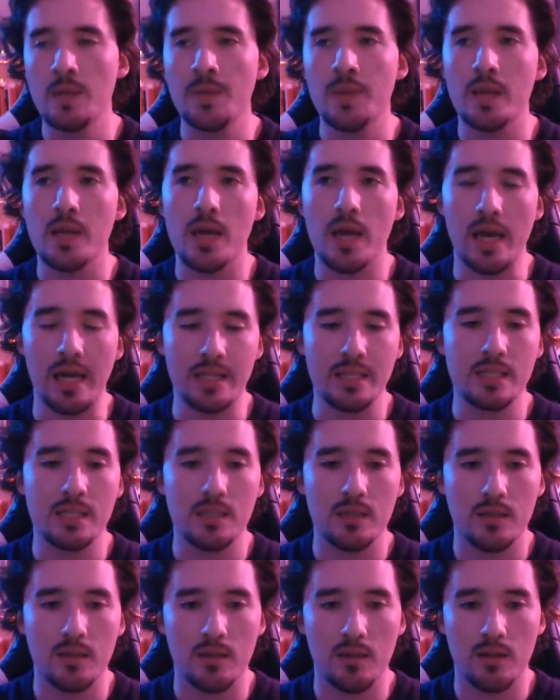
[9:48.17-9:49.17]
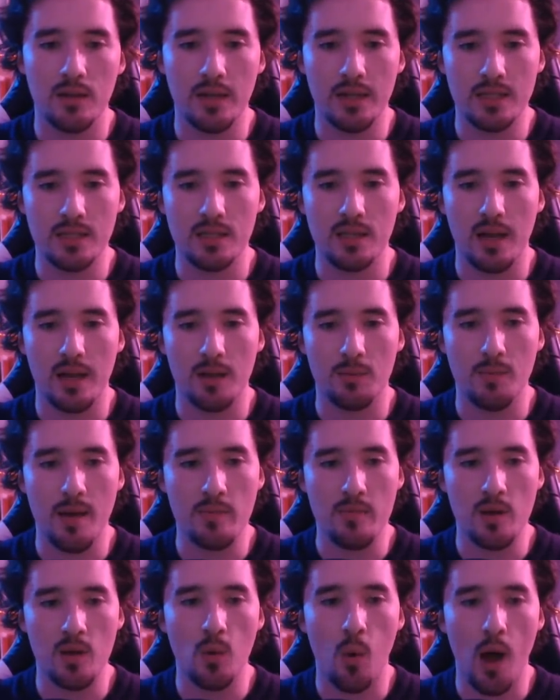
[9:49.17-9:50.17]
it's like
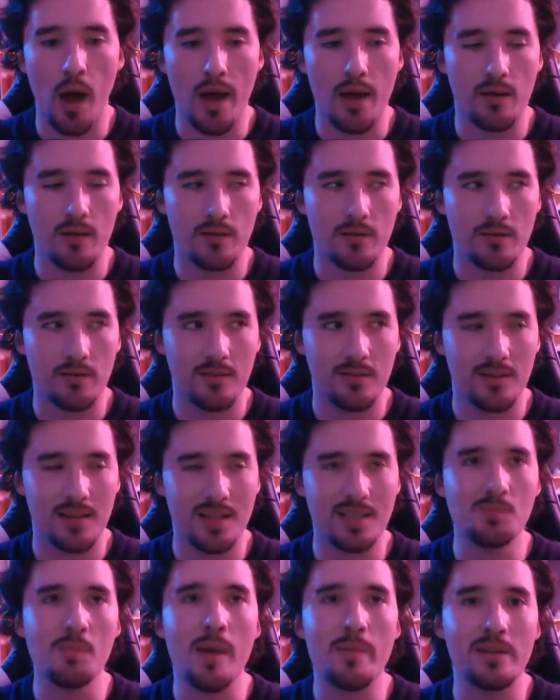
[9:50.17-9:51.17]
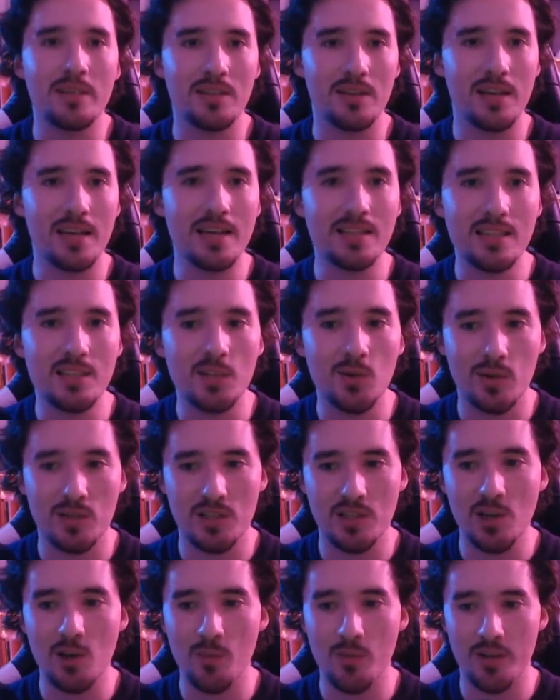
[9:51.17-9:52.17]
maybe it's maybe too easy to
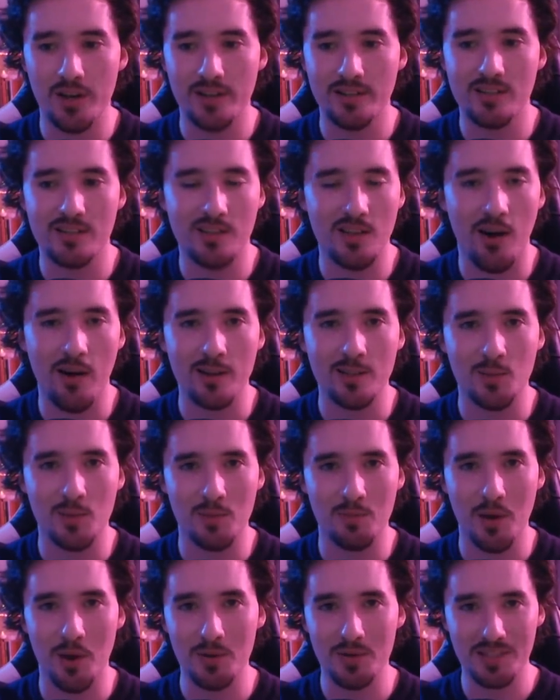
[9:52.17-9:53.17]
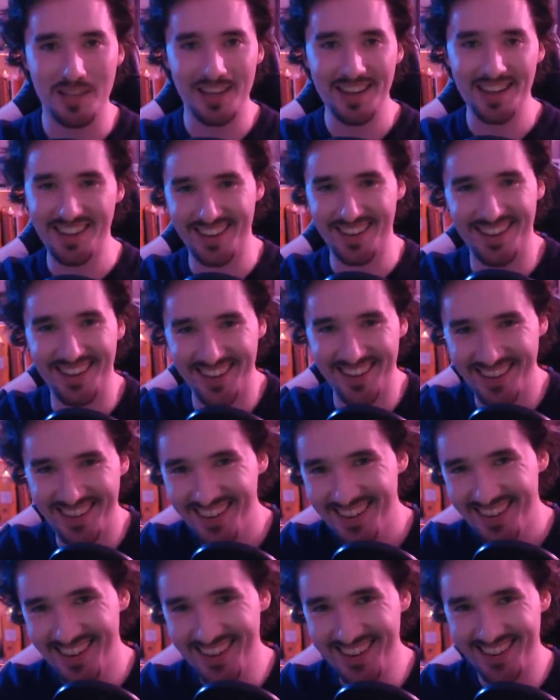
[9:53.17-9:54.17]
assume that it starts with posting.
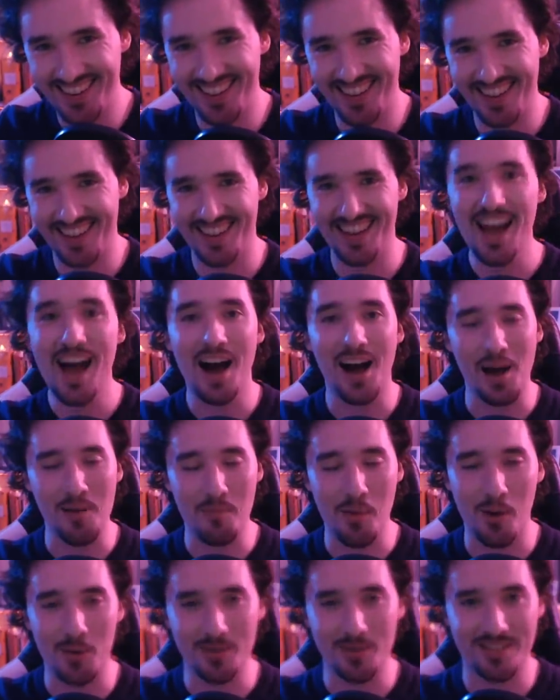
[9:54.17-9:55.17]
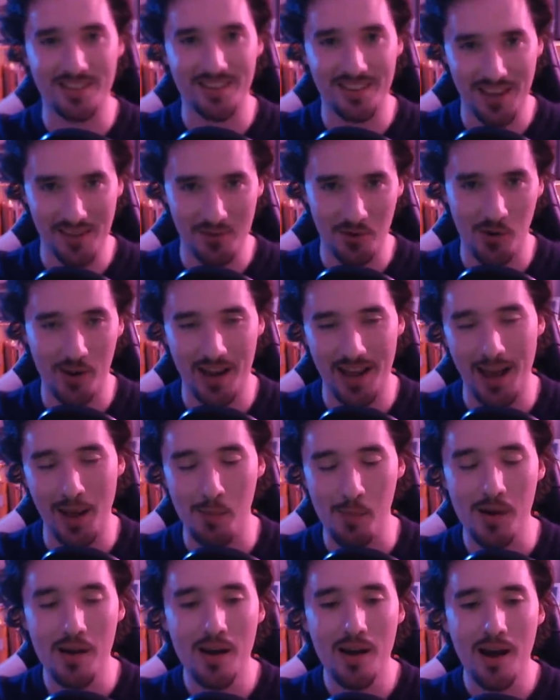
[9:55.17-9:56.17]
Like I post, therefore I
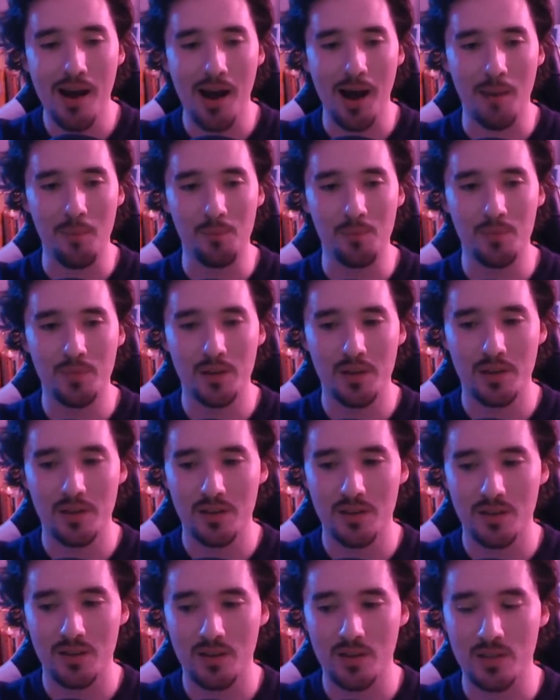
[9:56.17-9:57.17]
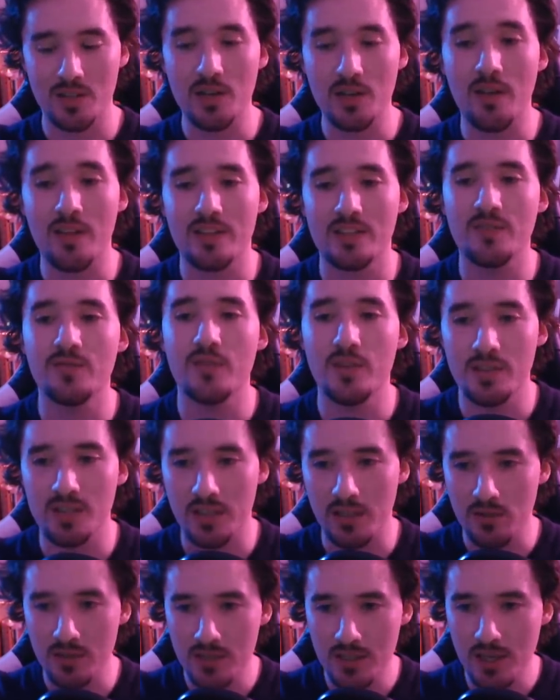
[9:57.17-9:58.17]
am. Because that's the first
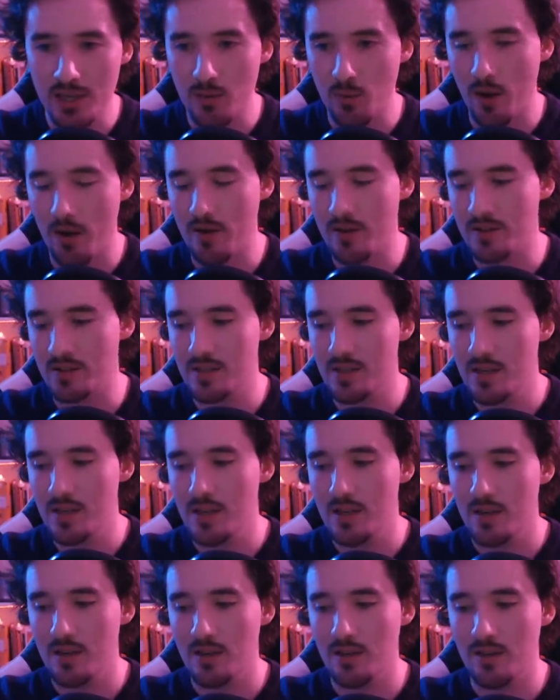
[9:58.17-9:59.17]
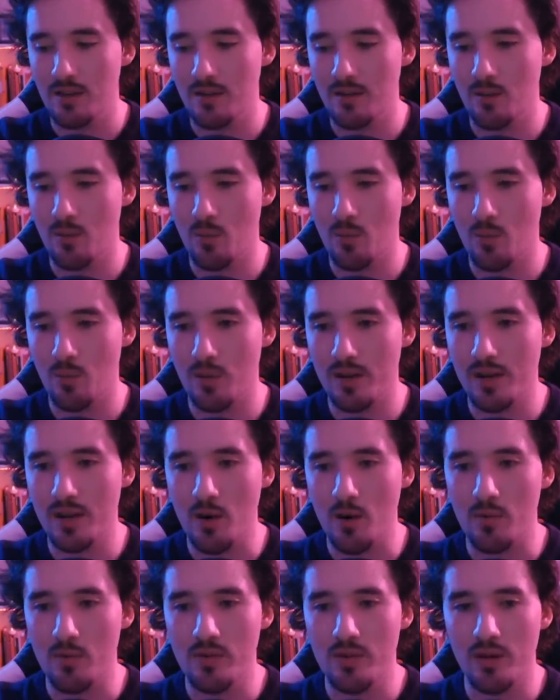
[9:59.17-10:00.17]
thing you see. Whereas,
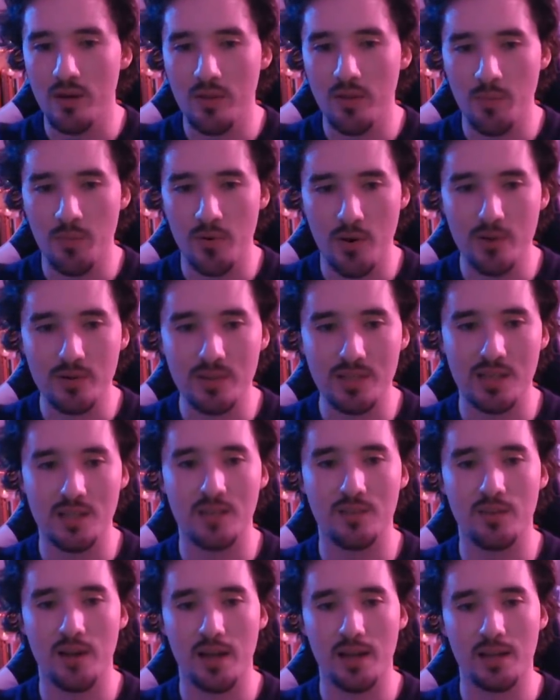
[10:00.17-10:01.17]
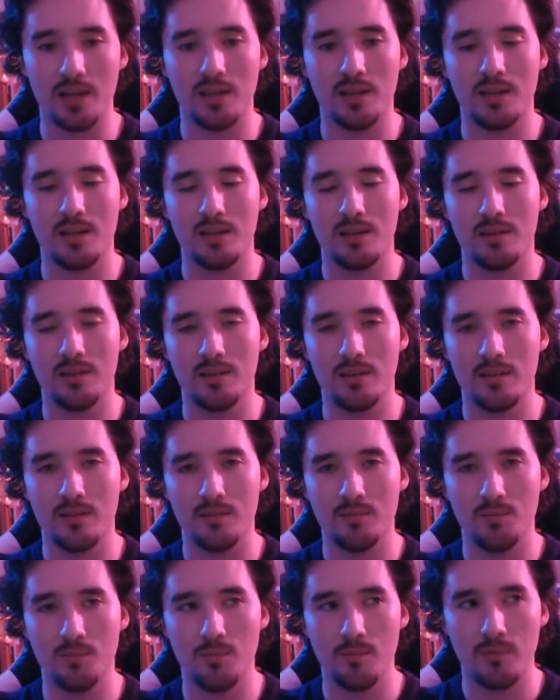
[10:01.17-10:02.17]
the process of like
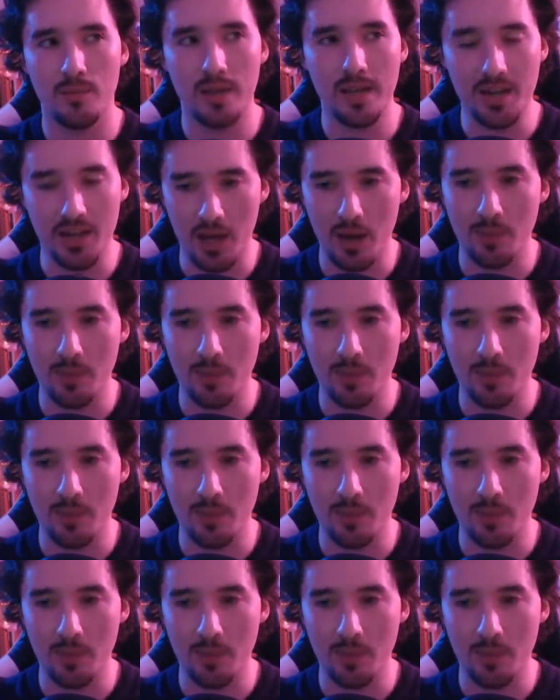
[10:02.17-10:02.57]
leading up to